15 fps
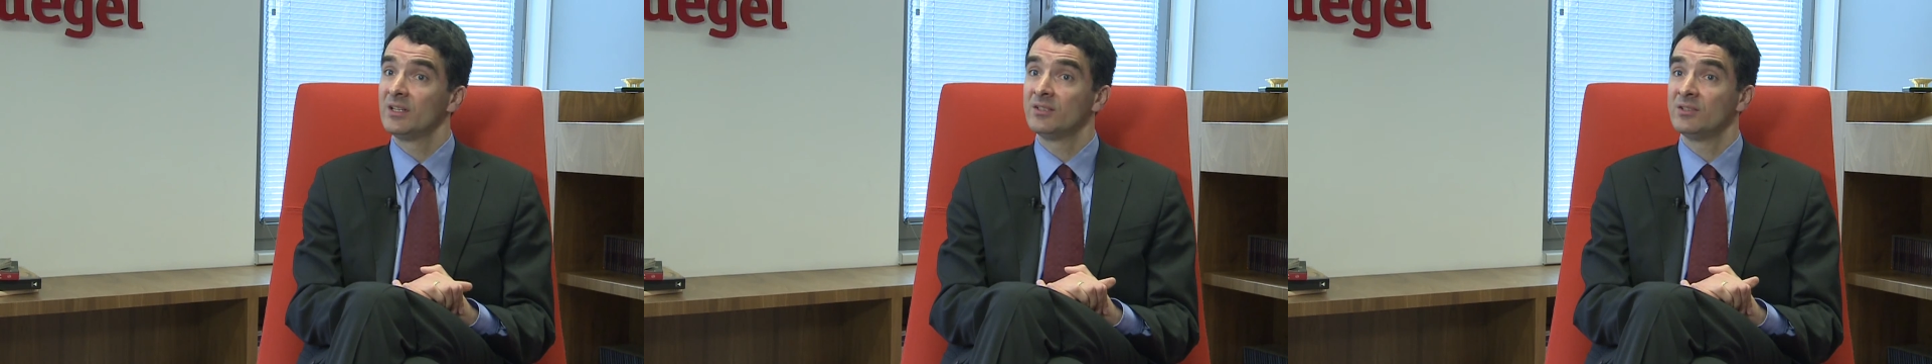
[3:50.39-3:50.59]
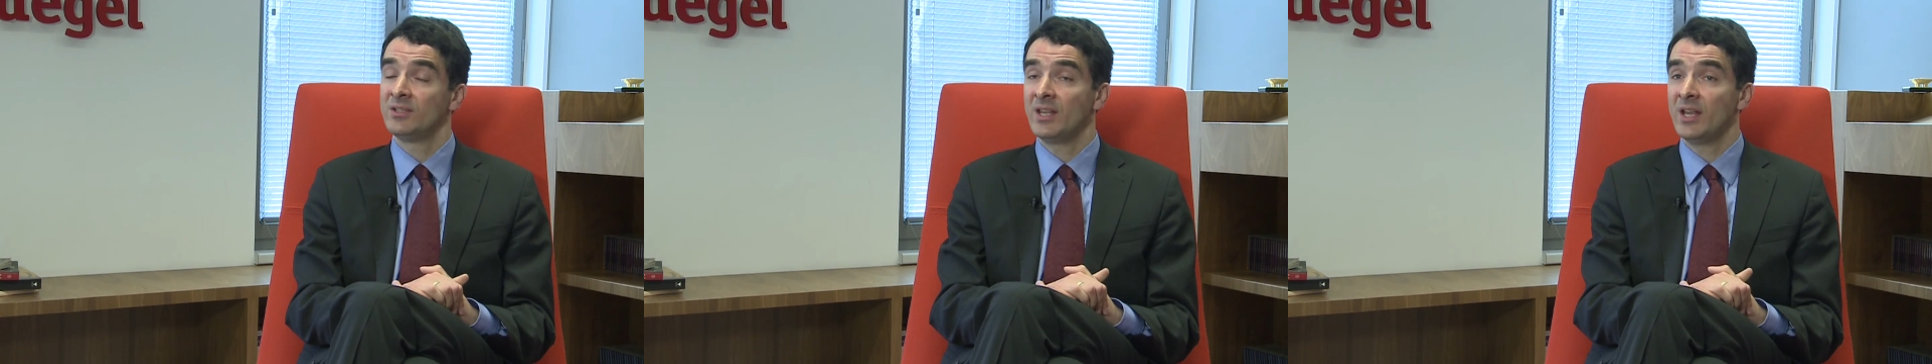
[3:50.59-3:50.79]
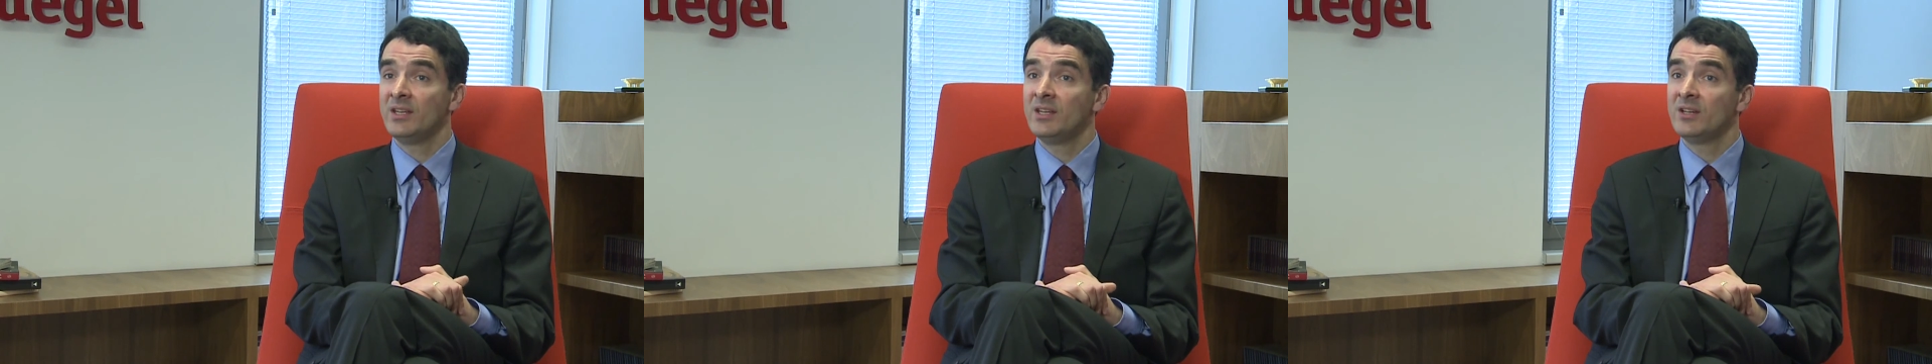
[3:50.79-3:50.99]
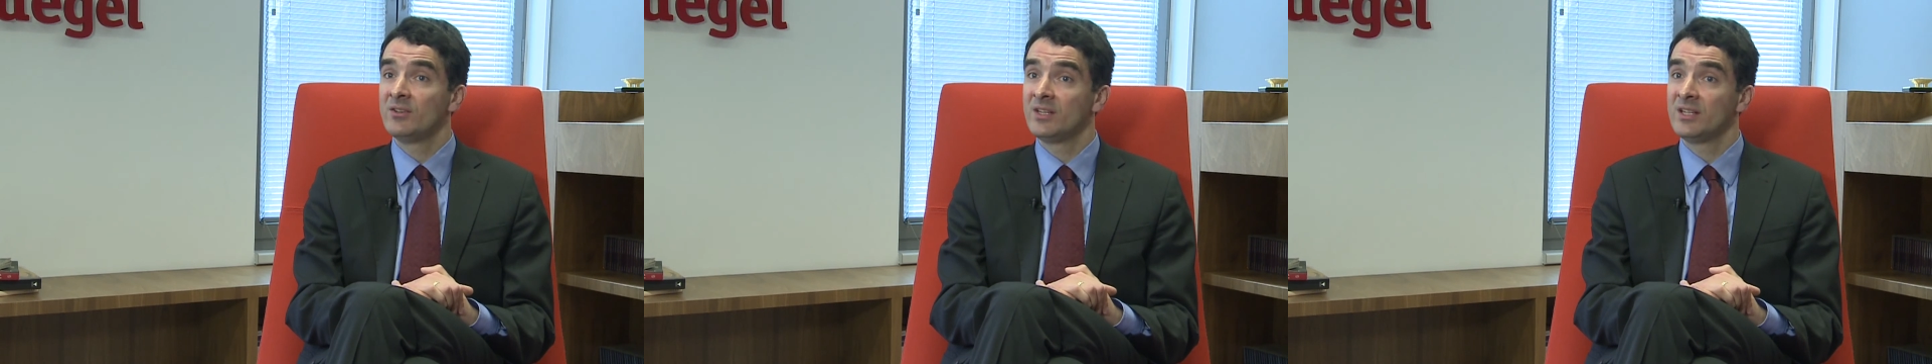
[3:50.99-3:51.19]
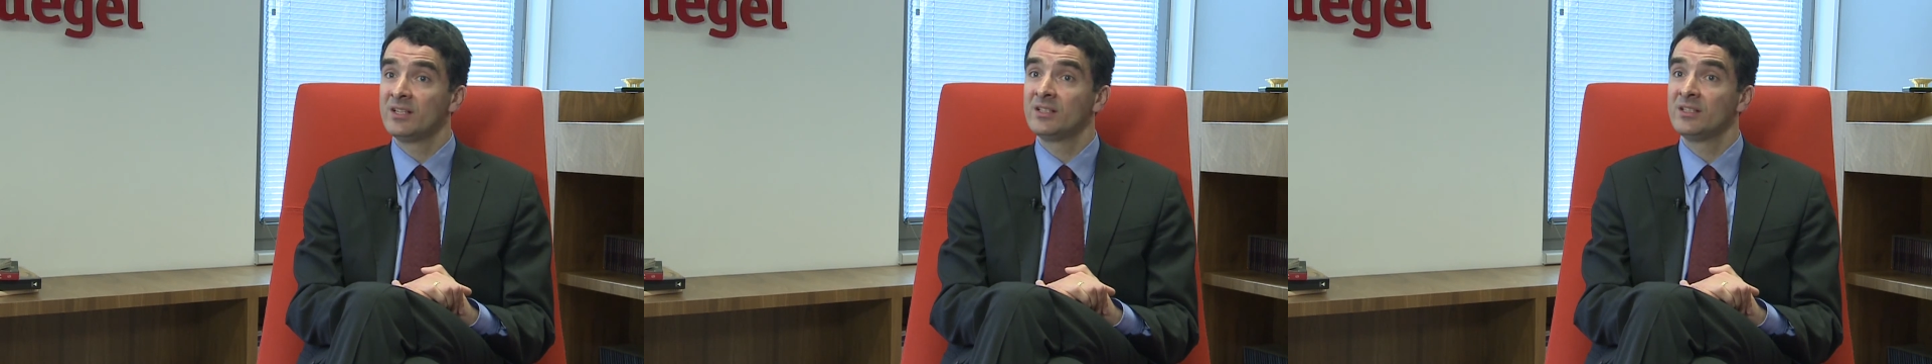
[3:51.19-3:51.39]
The 10-year
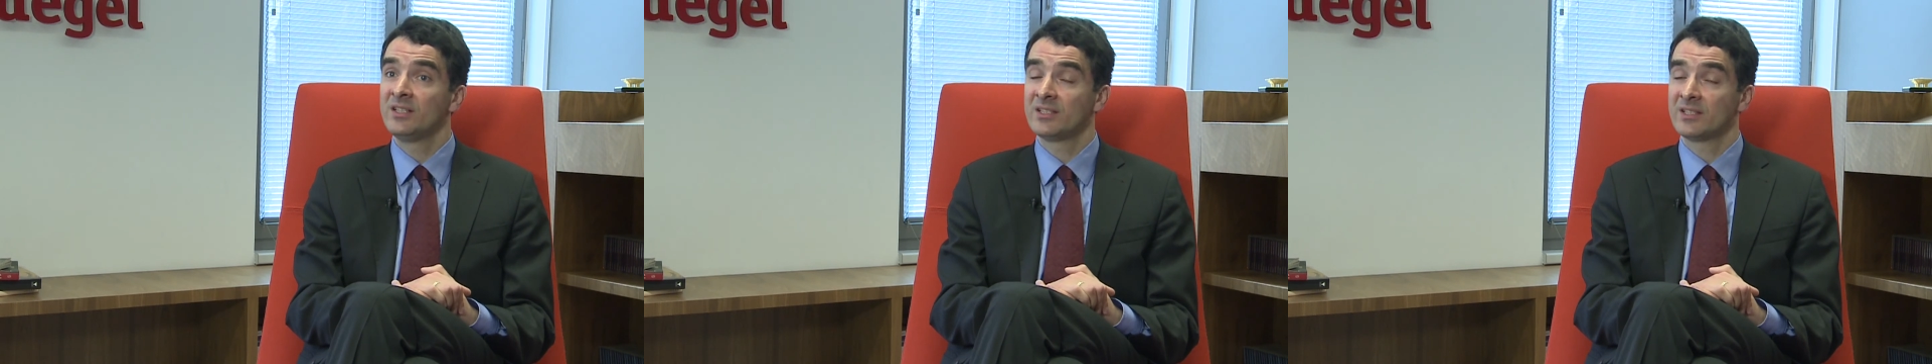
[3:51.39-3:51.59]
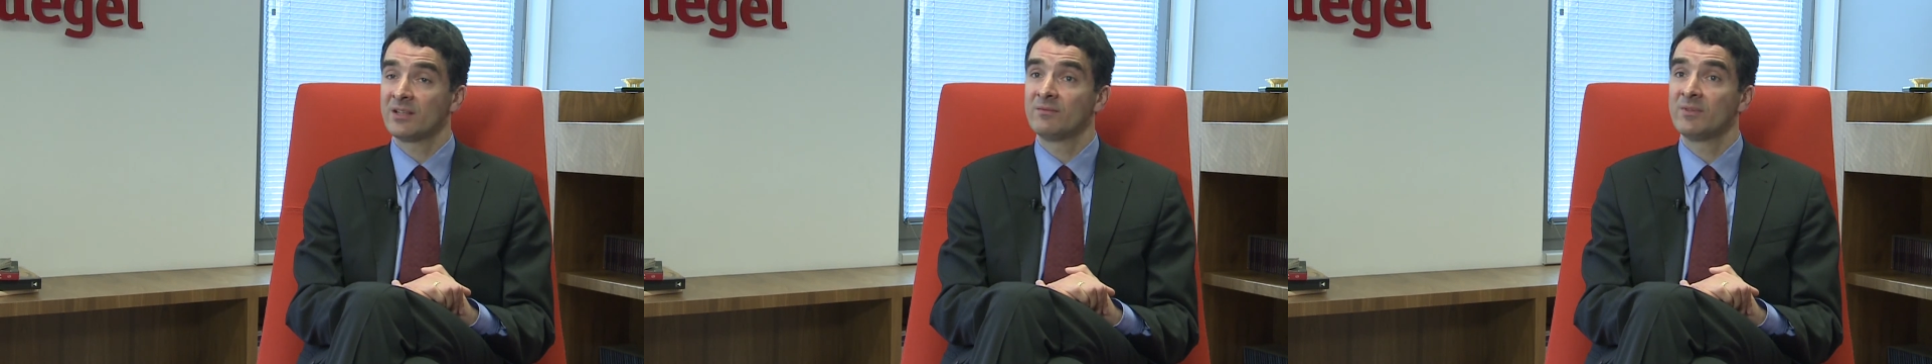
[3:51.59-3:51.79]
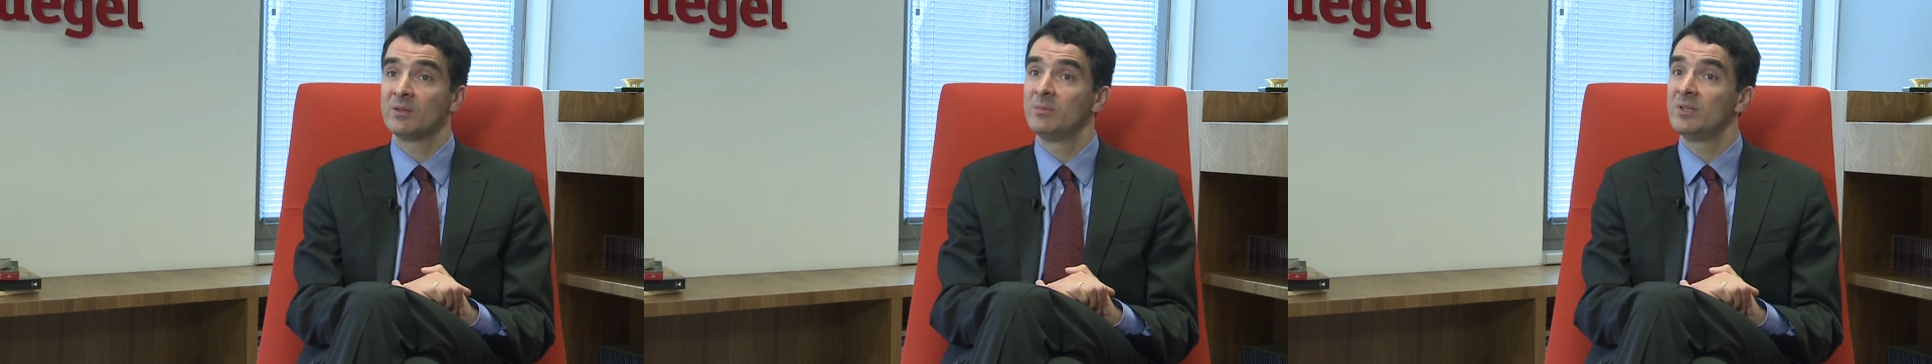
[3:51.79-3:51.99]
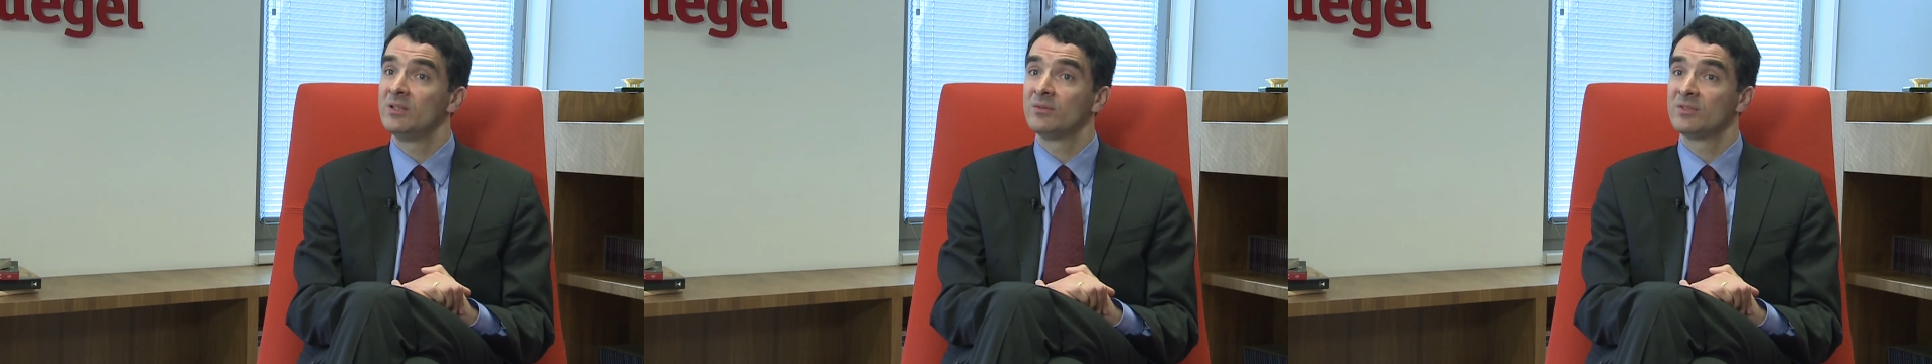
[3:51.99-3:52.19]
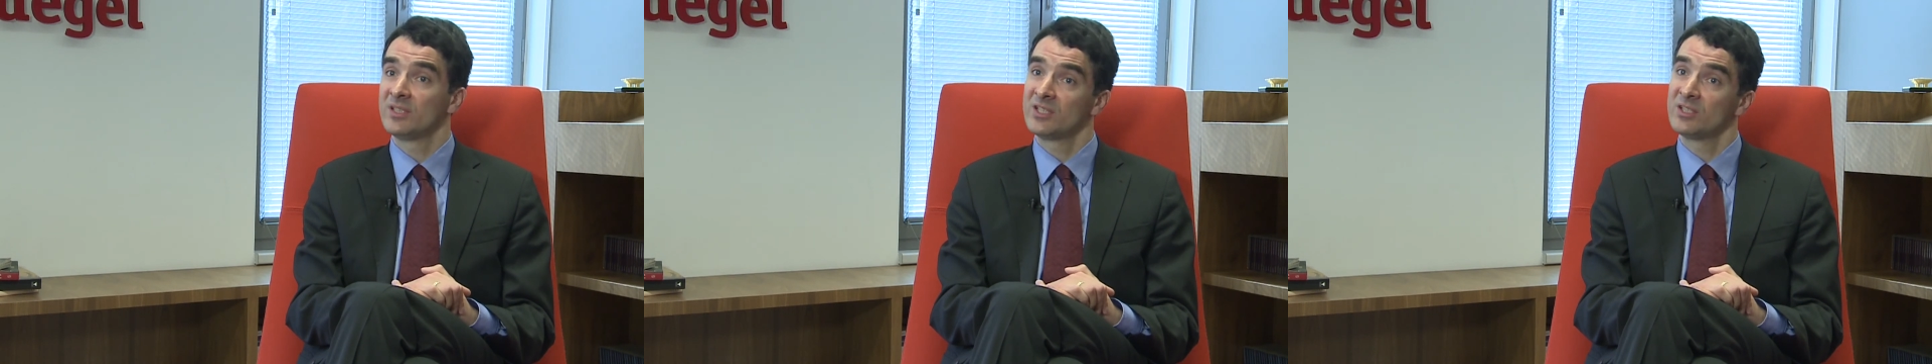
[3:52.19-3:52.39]
yield is somewhat below
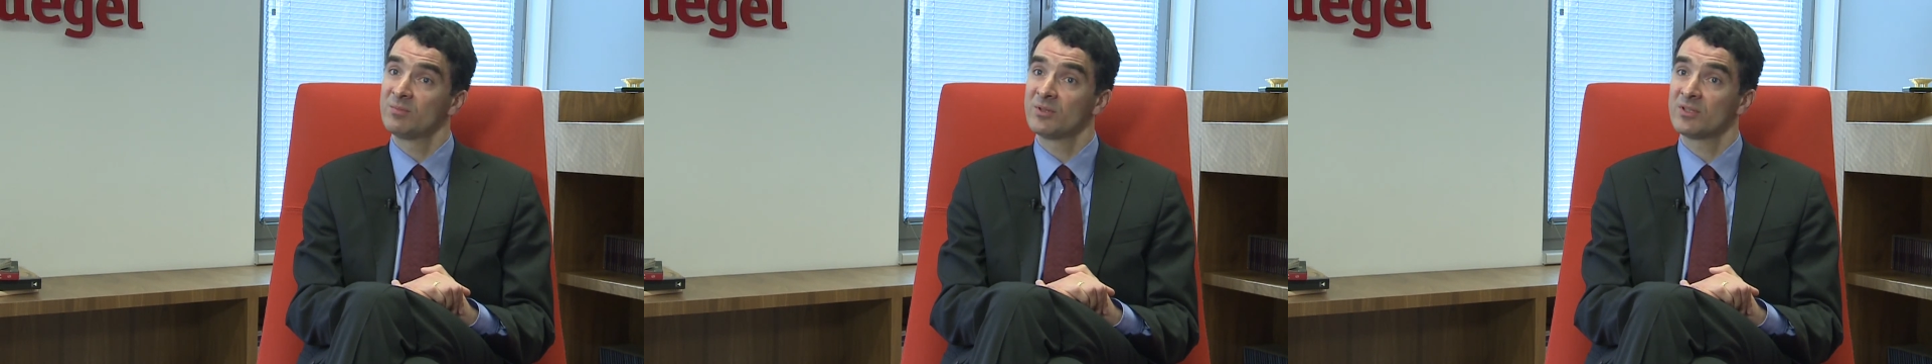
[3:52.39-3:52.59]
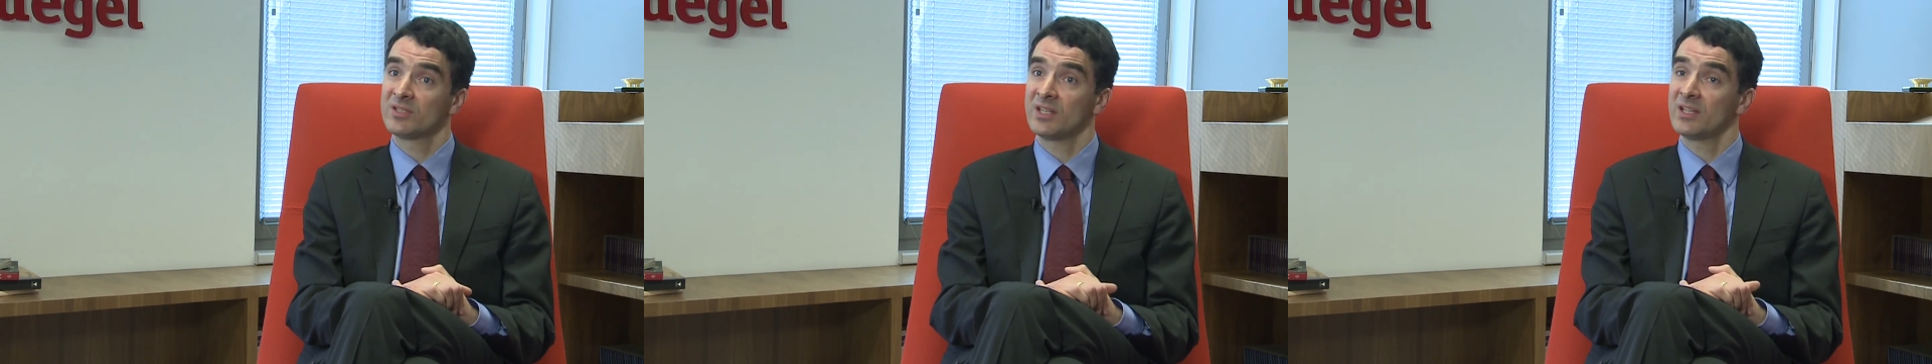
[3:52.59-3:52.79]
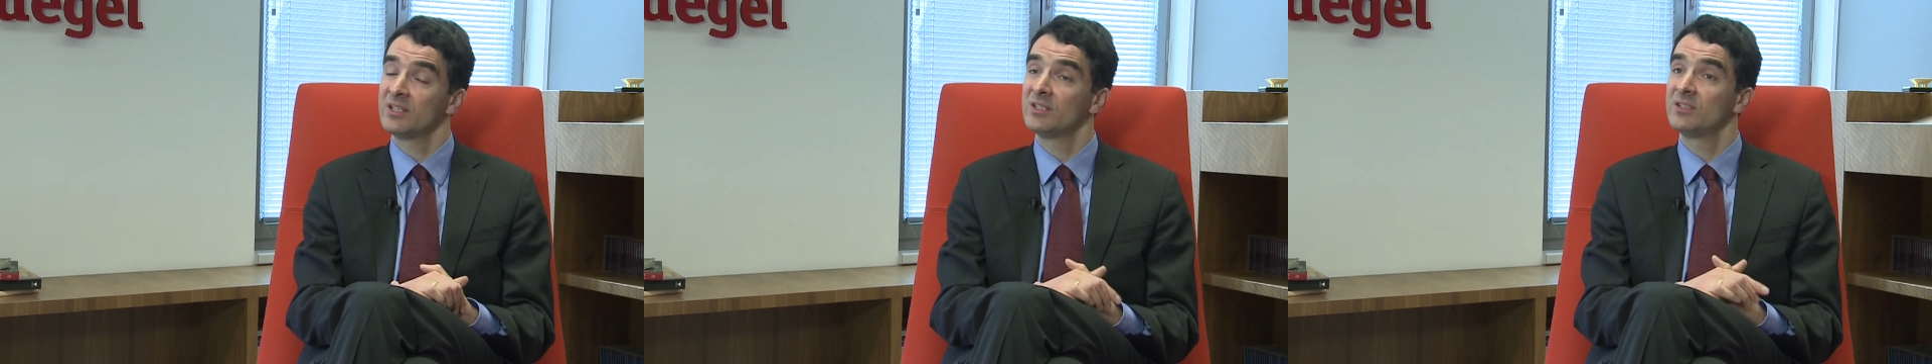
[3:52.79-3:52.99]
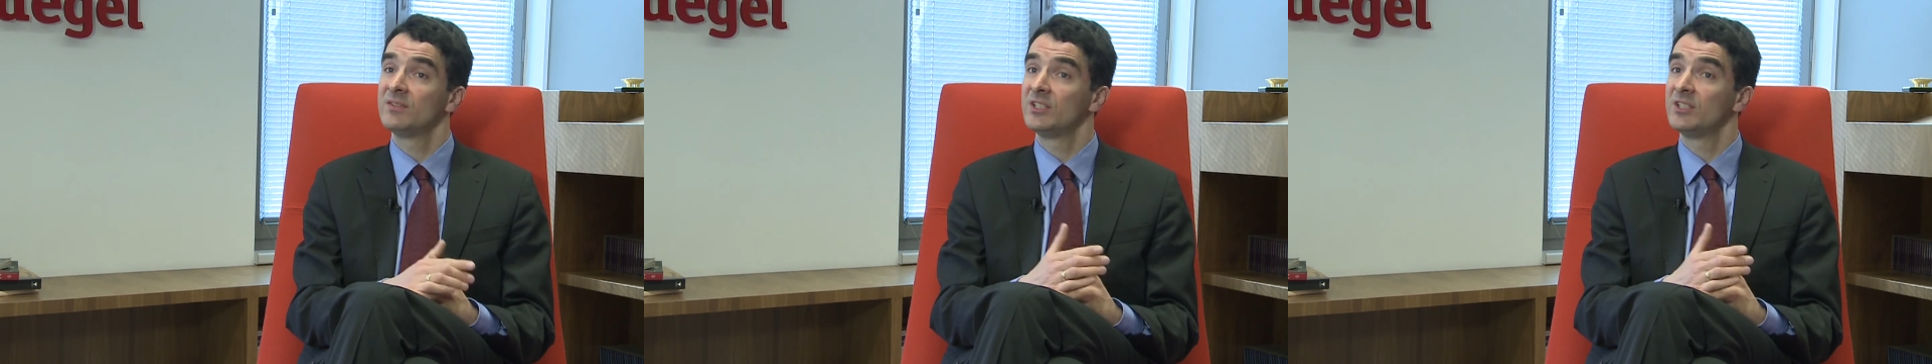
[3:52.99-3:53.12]
6%,